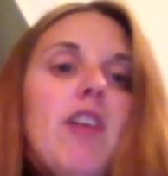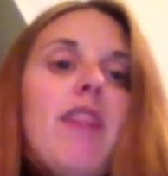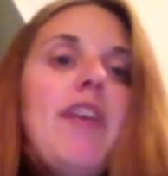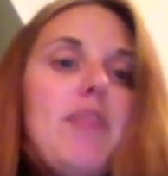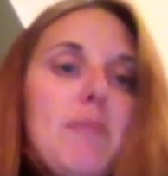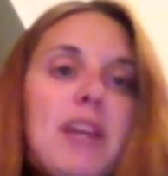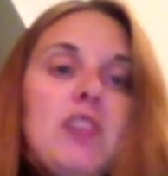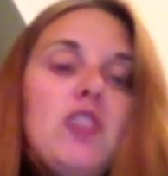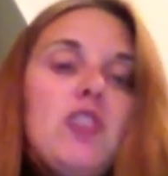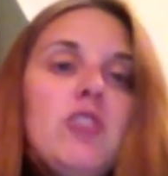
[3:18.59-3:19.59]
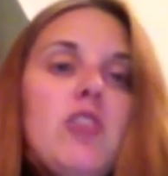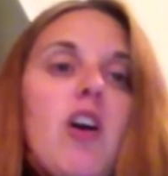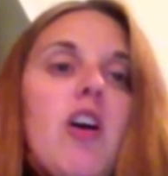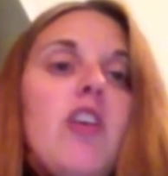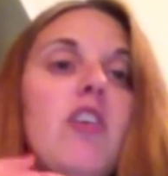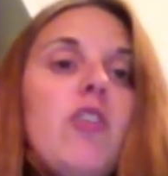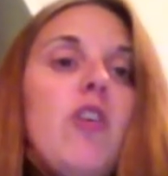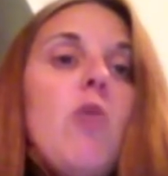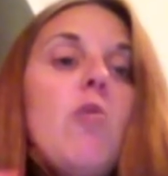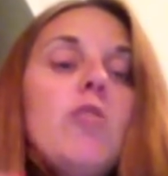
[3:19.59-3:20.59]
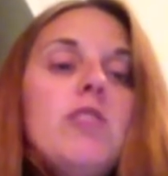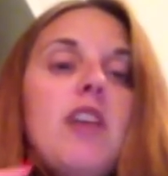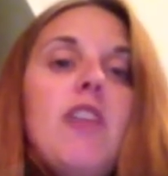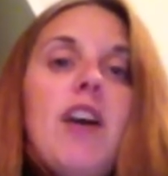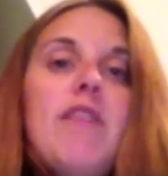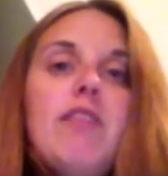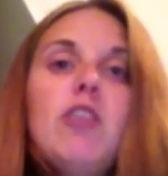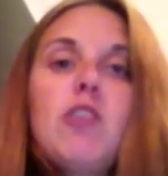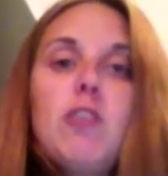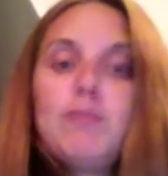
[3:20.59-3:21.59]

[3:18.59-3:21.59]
and then the pictures are horizontal and vertical.